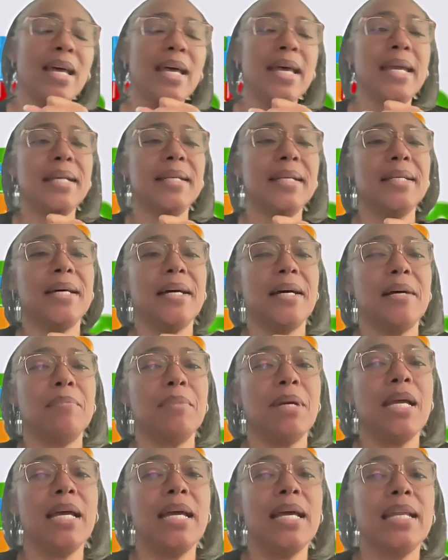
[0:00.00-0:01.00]
And
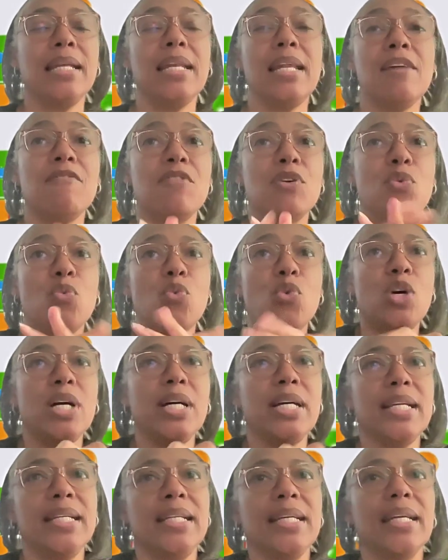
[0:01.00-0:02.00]
level
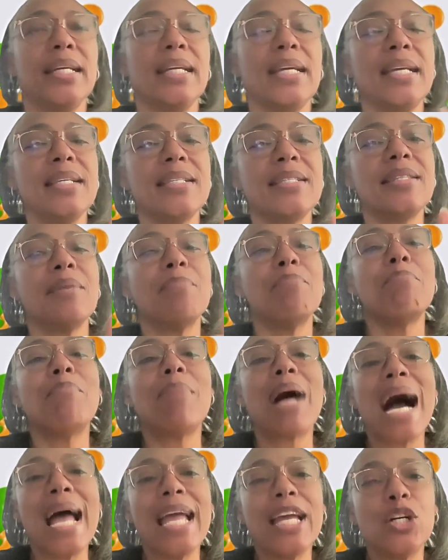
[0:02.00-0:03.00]
1 is the
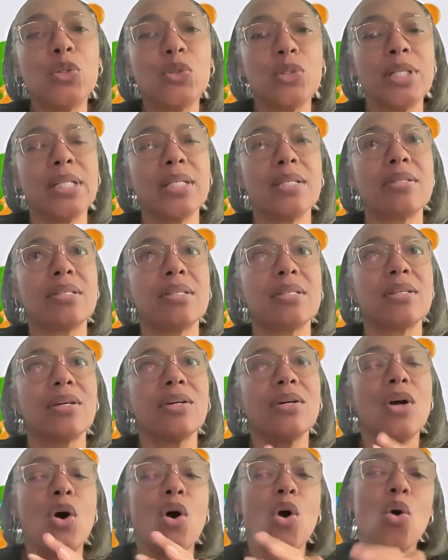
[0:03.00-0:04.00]
mildest
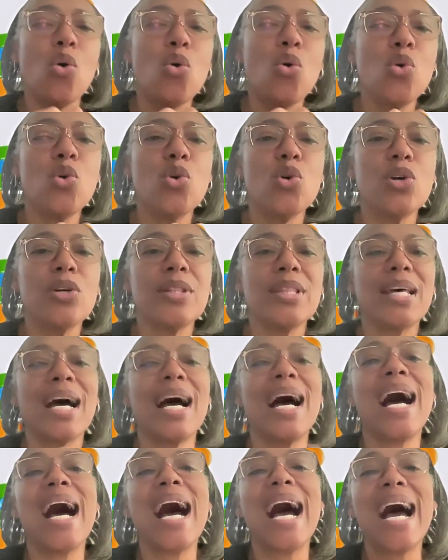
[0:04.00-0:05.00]
or
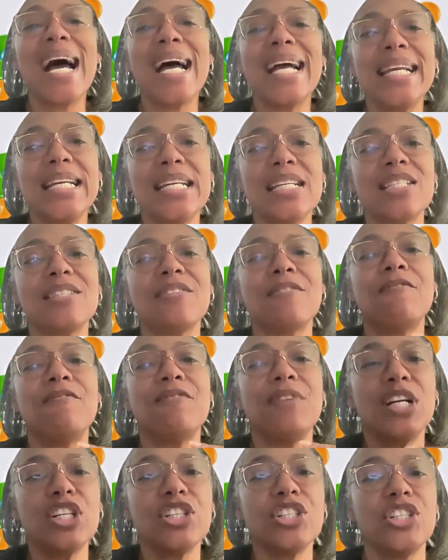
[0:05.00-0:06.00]
the highest
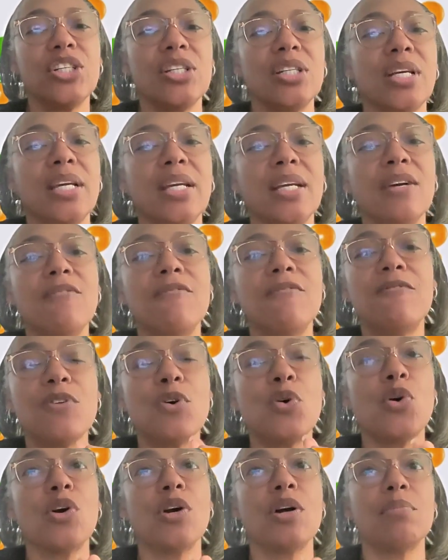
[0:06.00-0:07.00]
functioning
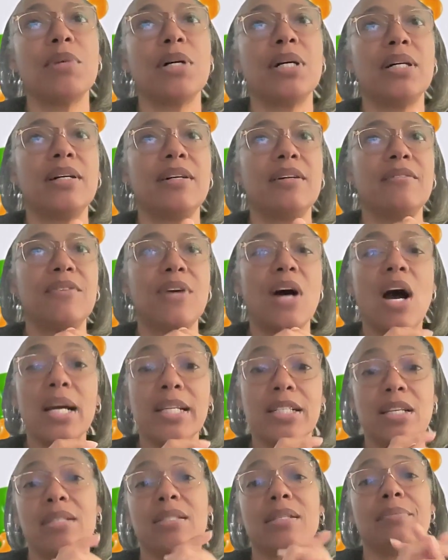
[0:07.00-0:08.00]
form of
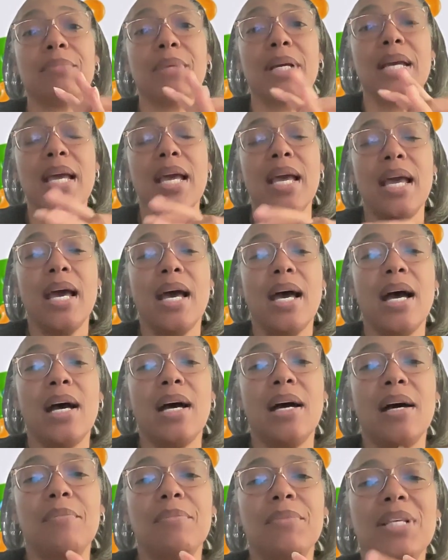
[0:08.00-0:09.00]
autism.
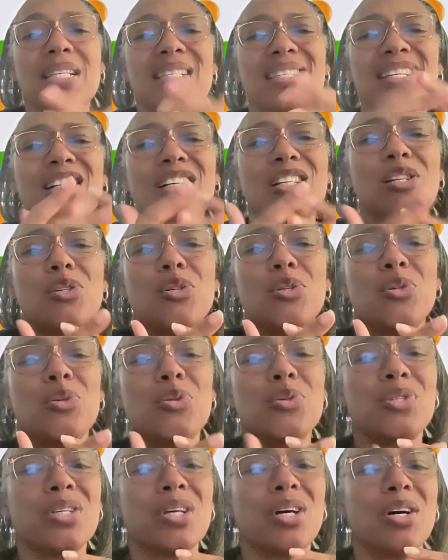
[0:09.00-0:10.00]
This
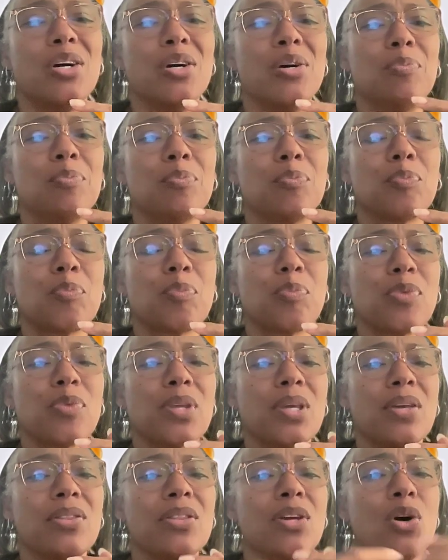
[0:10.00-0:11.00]
includes
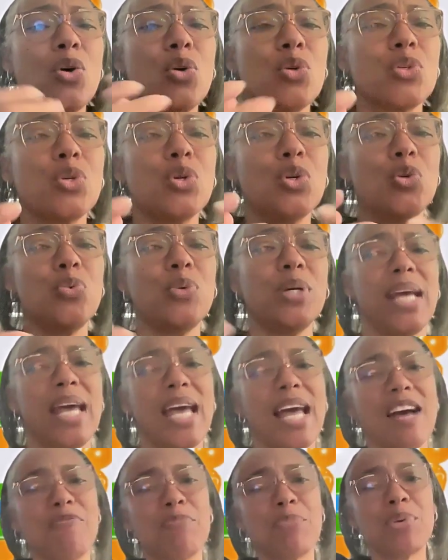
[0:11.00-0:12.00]
those who would
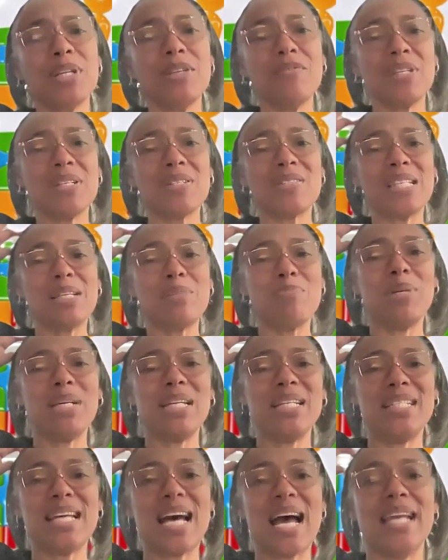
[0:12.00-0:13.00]
have previously
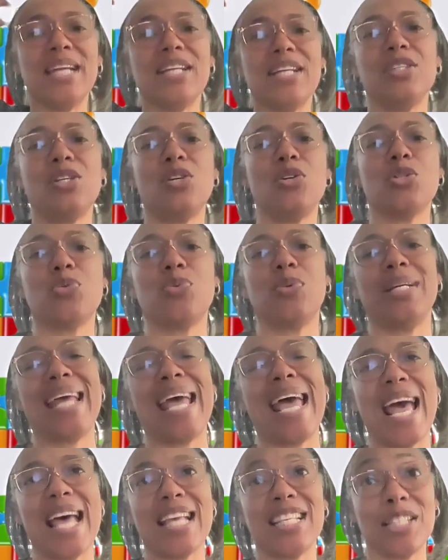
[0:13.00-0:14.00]
been diagnosed
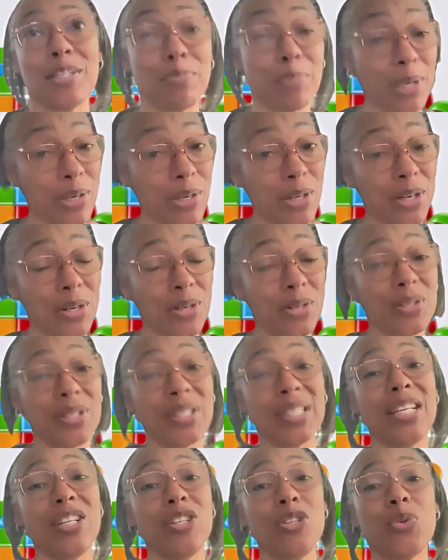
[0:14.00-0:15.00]
with
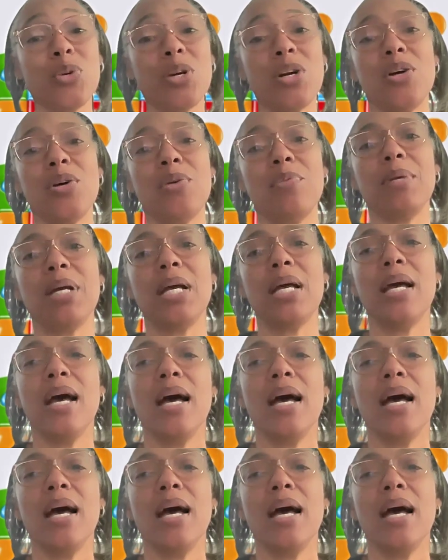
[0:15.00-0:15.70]
Asperger's syndrome.